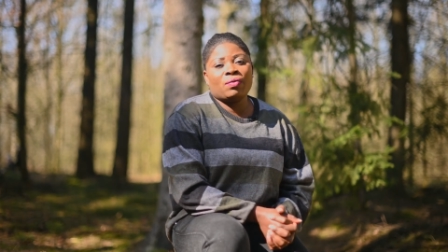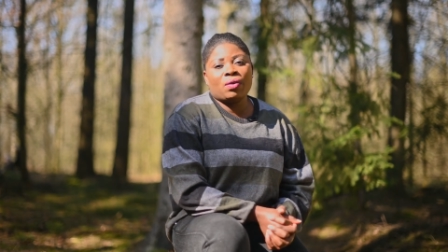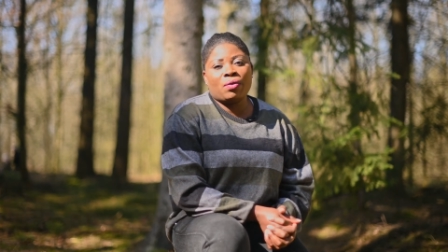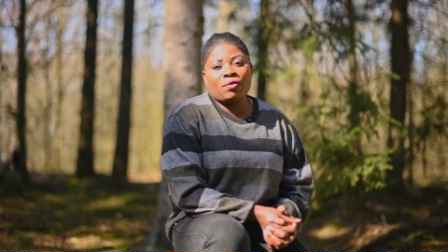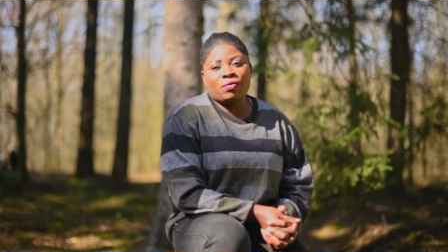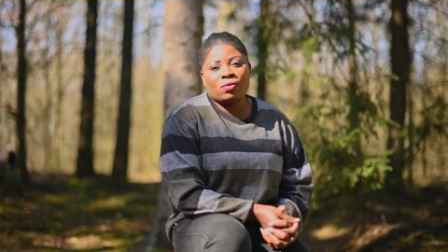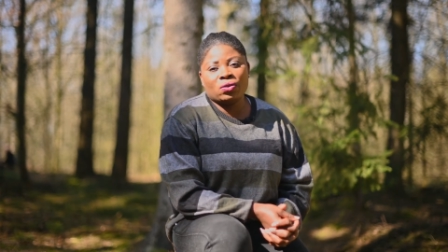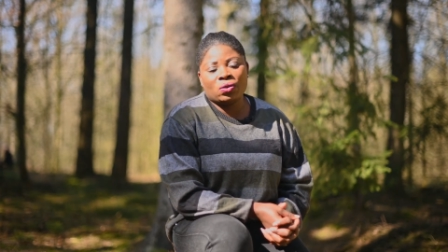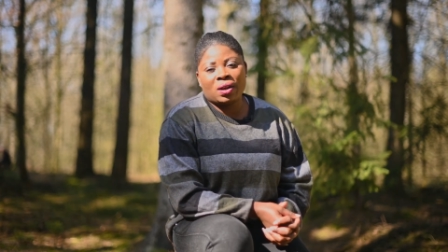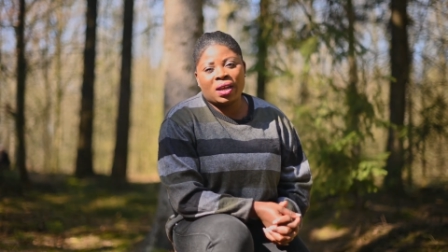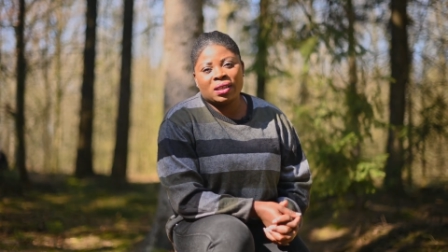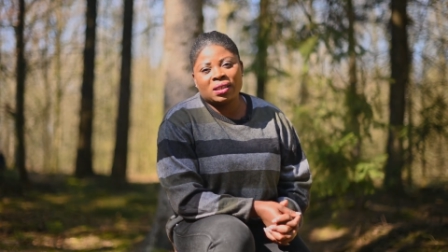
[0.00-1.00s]
you a refusal
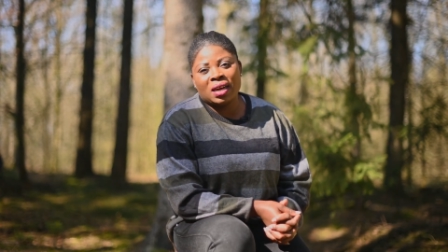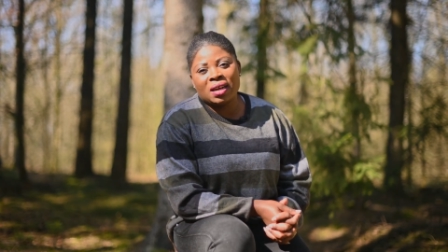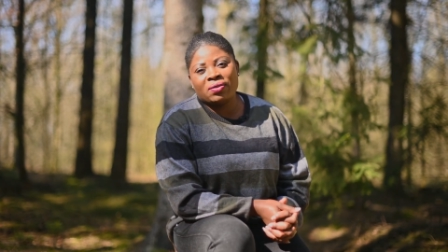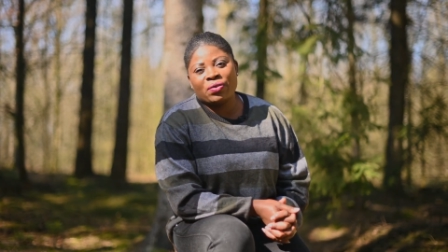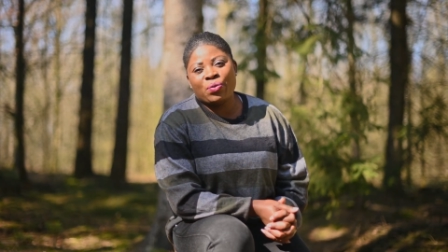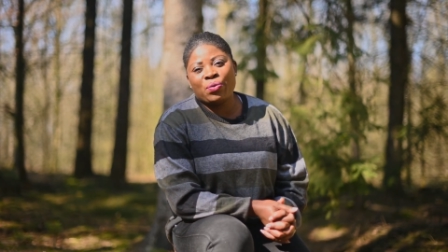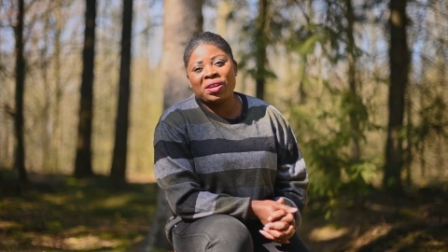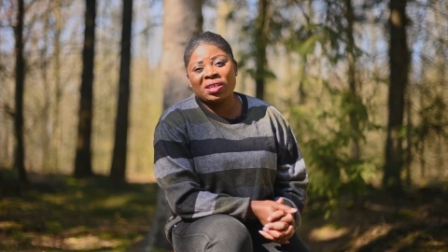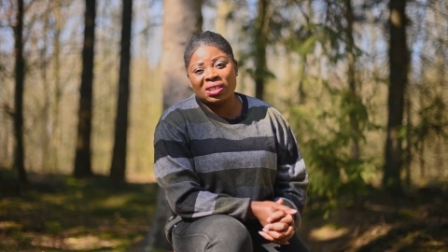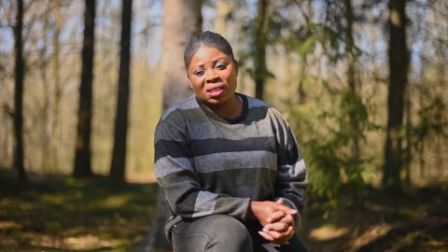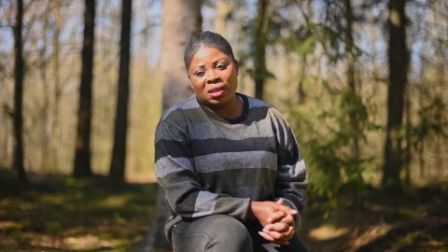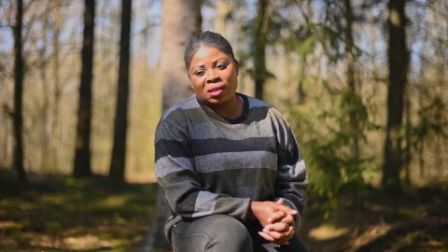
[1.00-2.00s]
letter and the
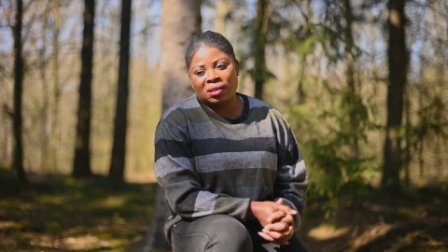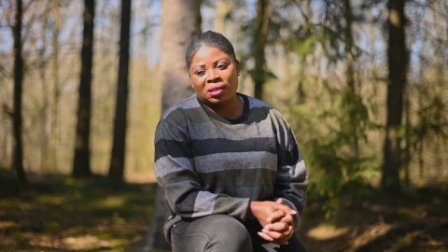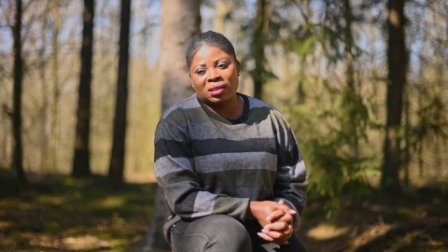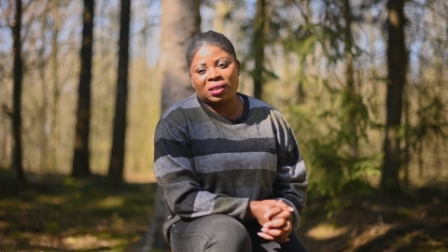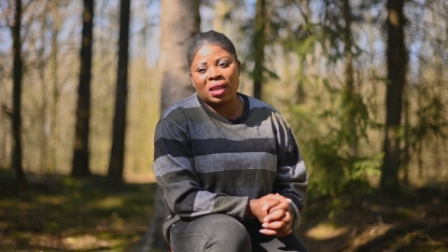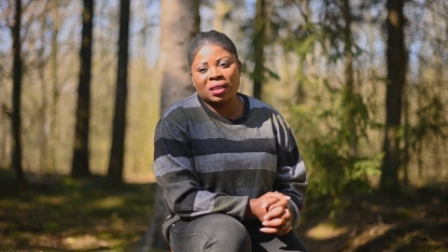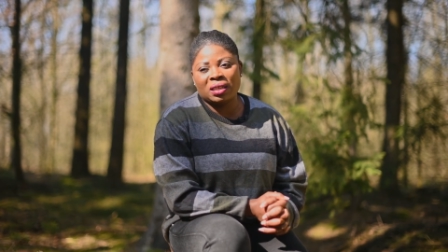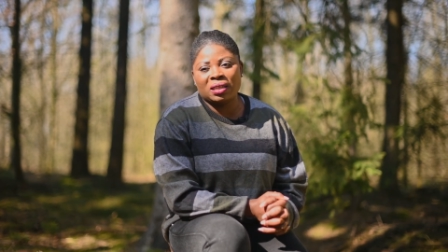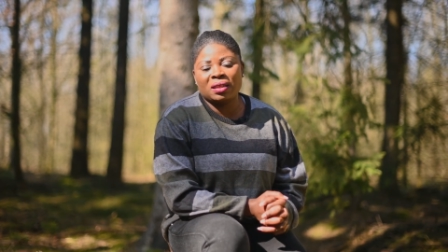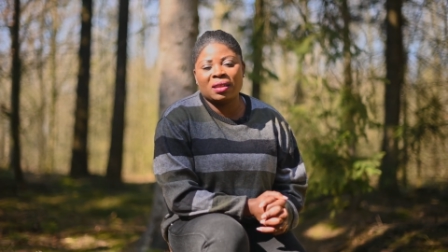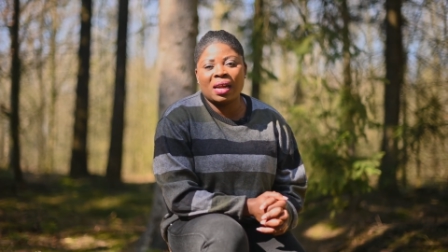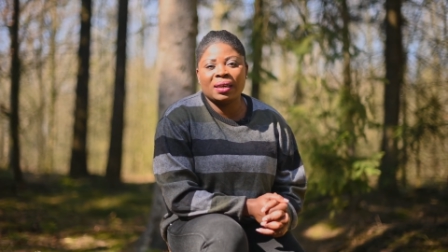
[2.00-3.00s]
reasons stated
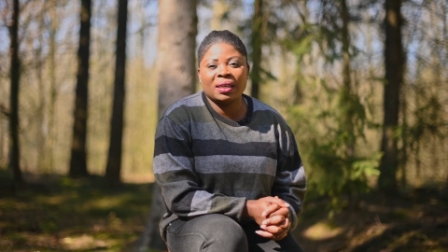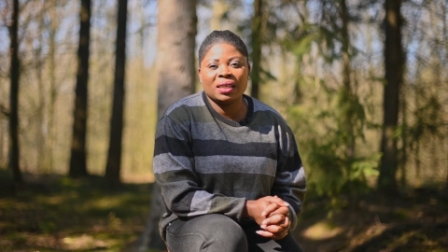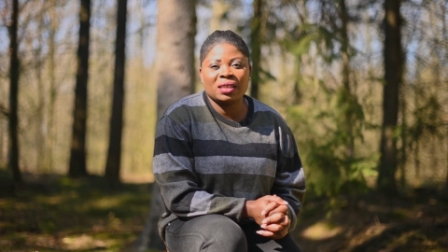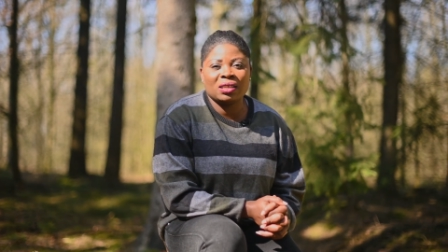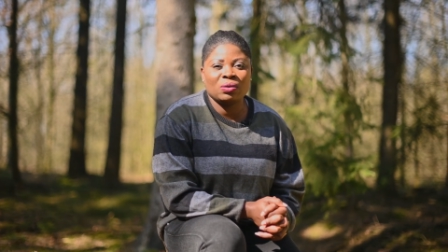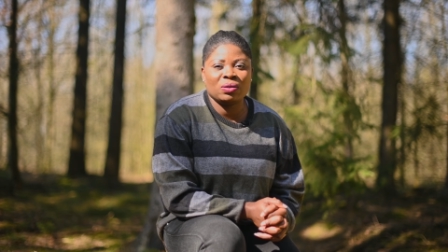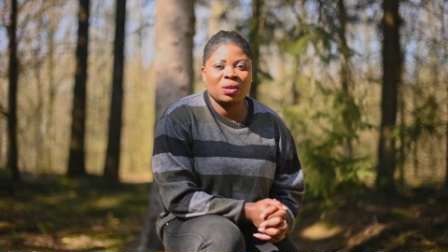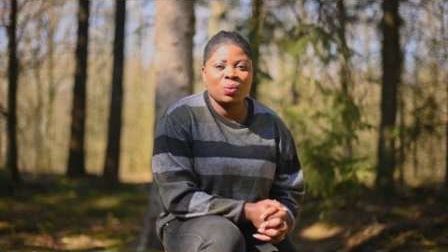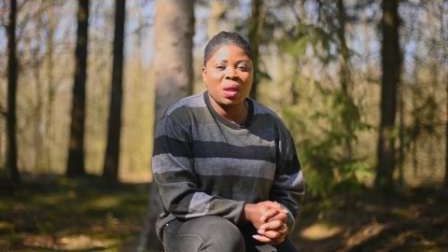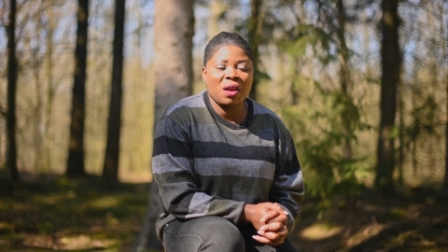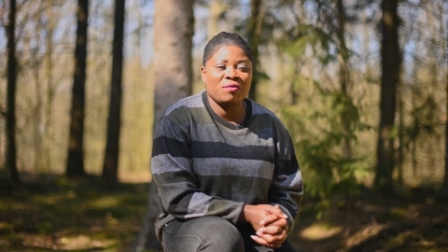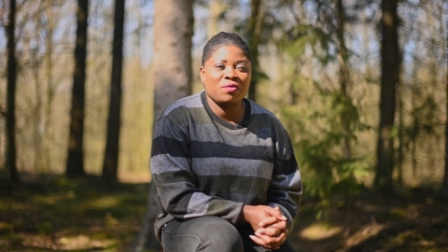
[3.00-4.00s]
in that letter to say
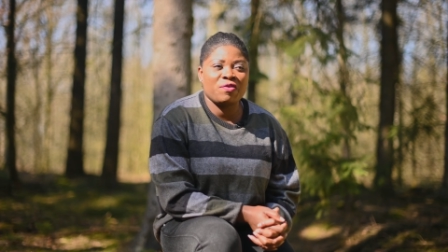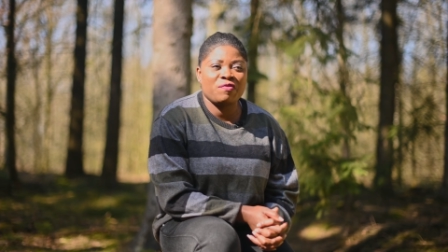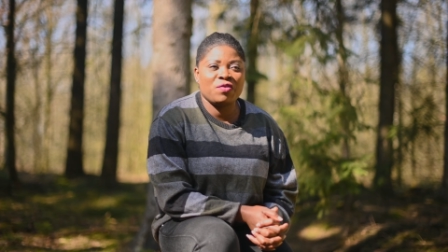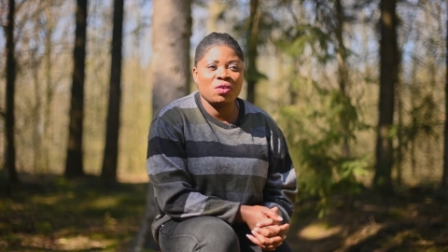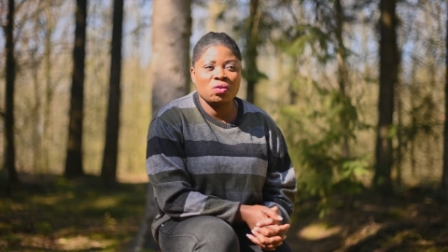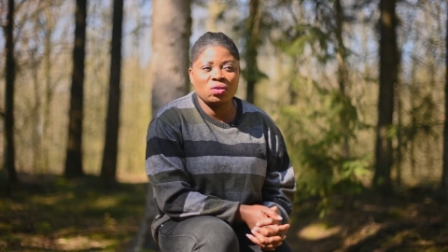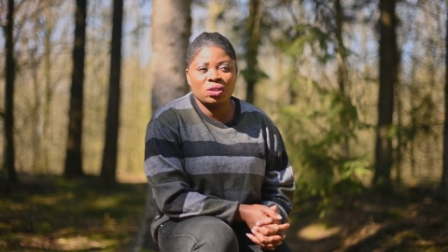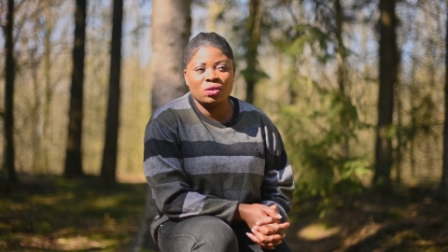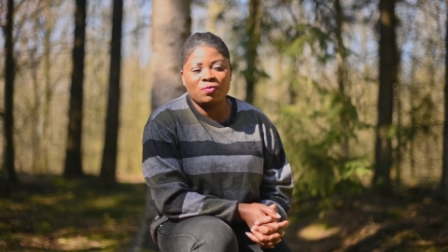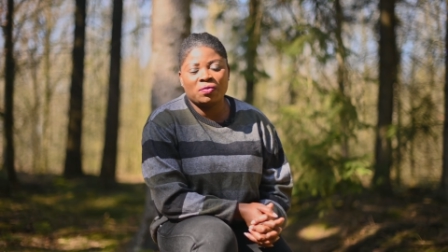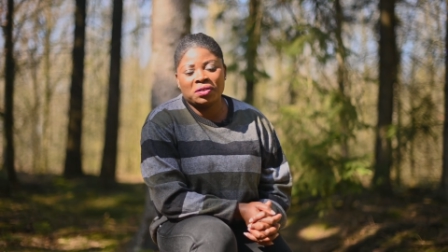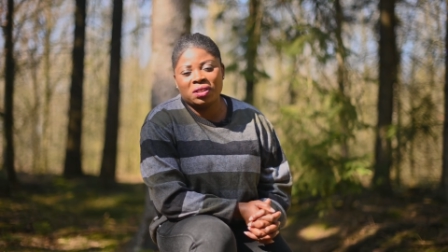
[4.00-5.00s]
we have refused you
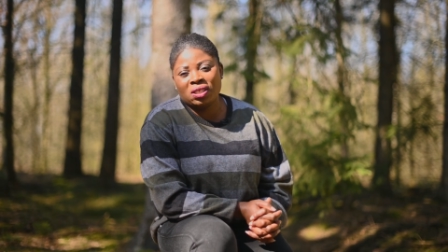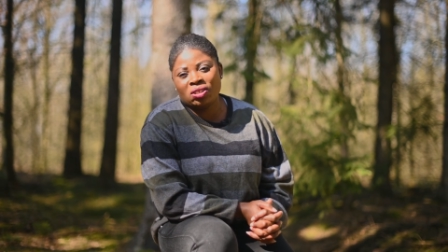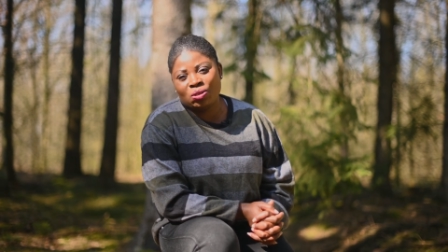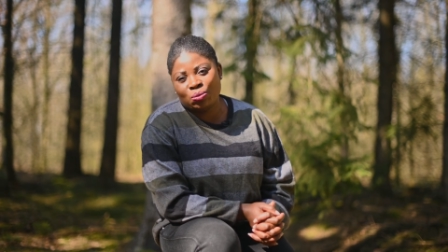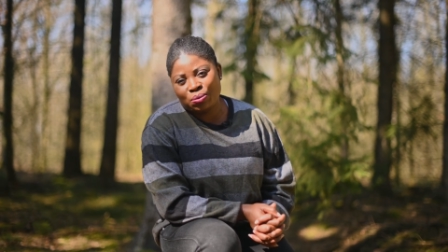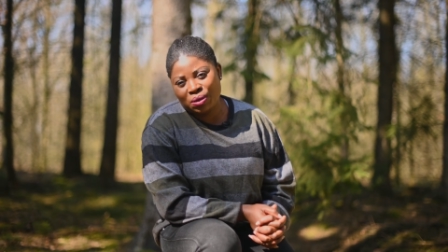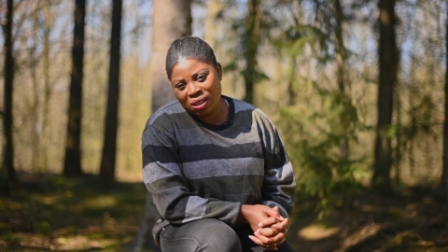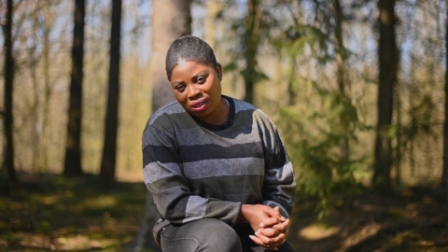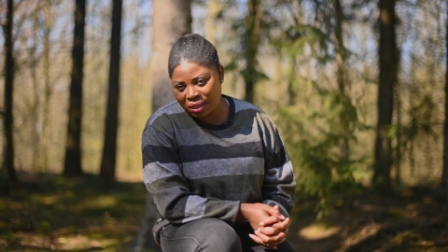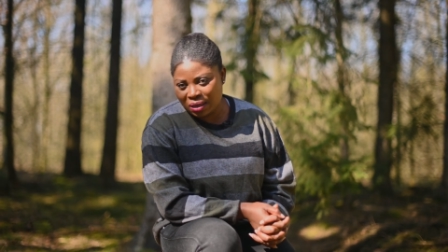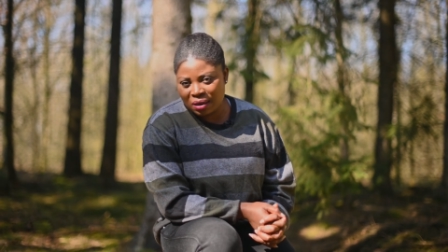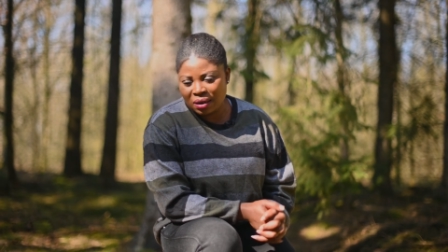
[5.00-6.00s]
for this
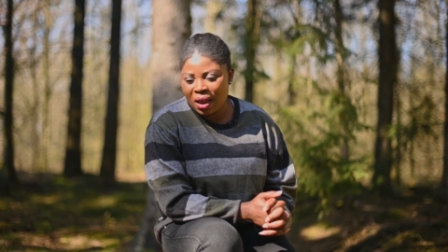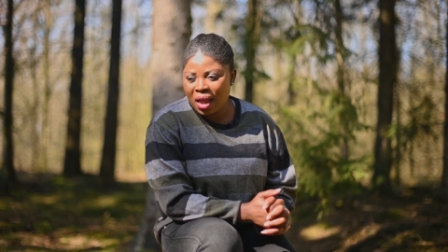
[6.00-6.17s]
reason.